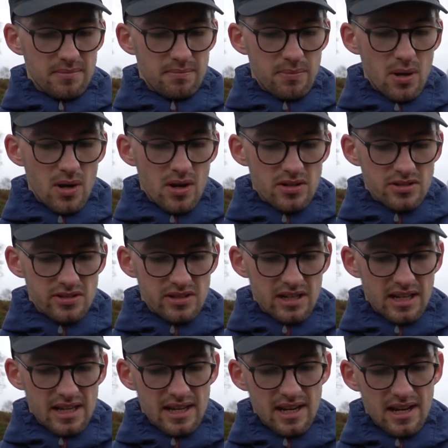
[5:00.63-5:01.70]

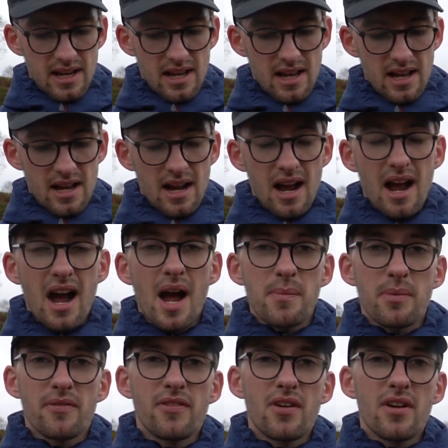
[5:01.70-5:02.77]
personally I
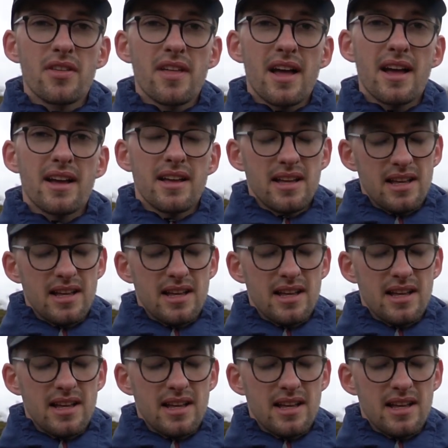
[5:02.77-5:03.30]
prefer that.